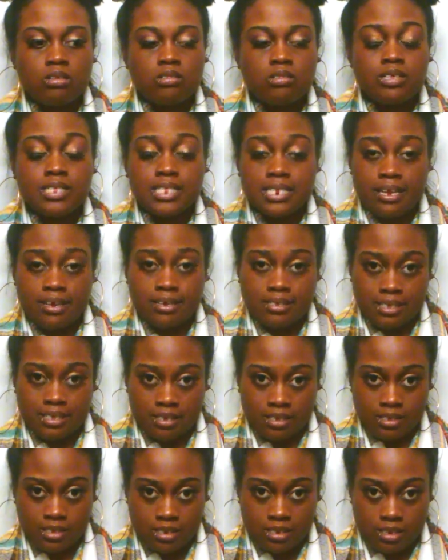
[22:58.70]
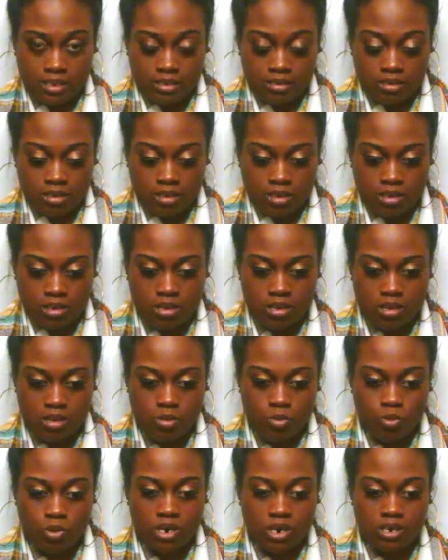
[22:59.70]
This next incident
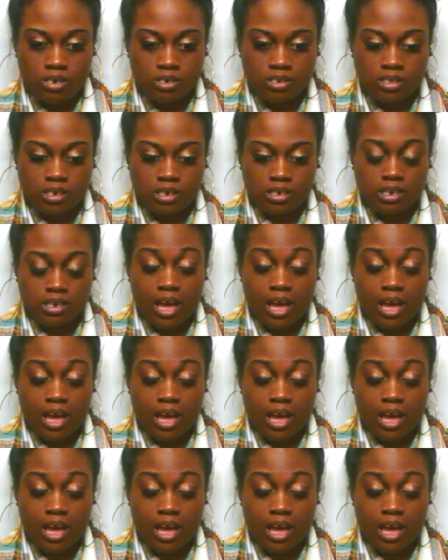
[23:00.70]
was the